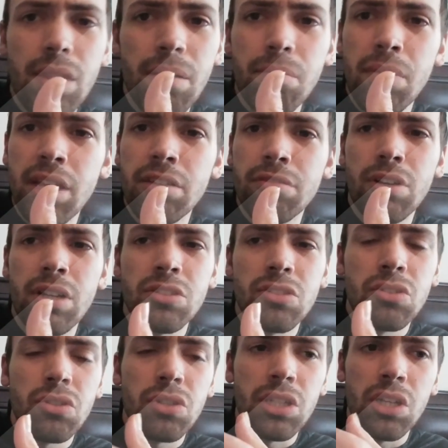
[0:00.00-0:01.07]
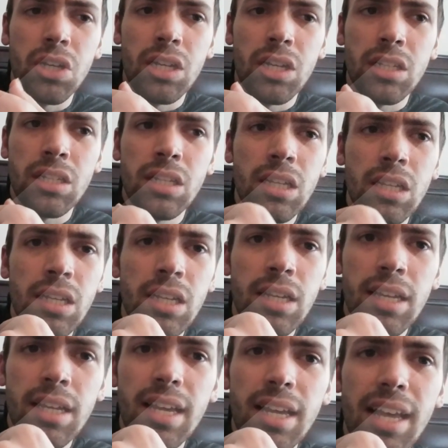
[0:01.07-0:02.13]
make friends early on,
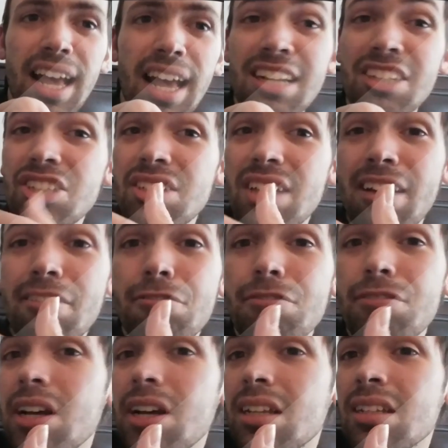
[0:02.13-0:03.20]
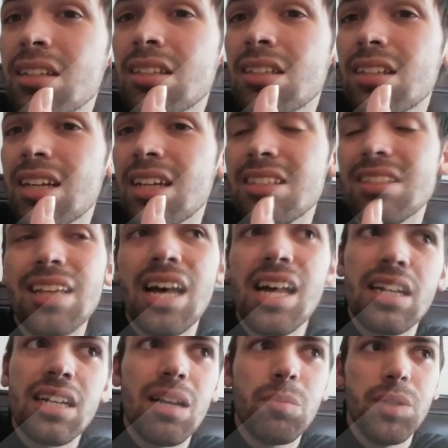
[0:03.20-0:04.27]
and just have fun. It's not
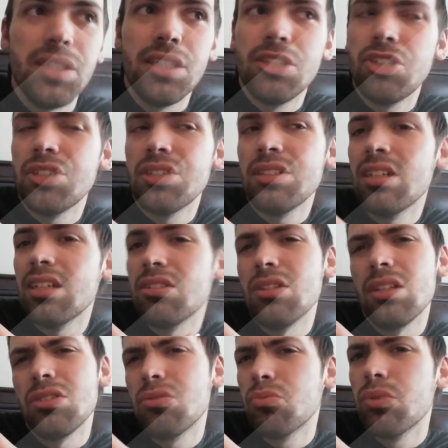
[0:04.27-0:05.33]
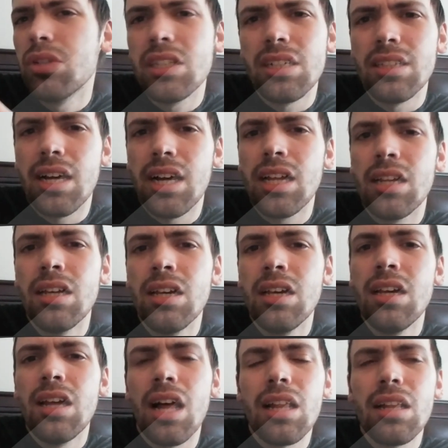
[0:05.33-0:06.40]
a competition. It's really not.
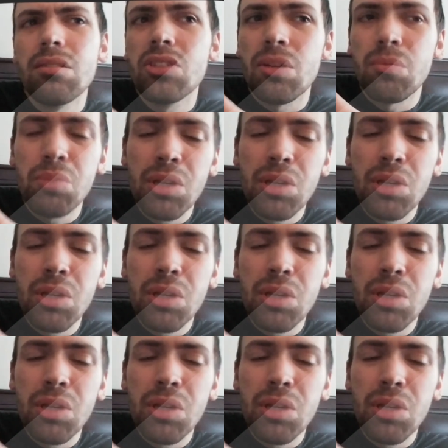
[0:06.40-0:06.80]
Some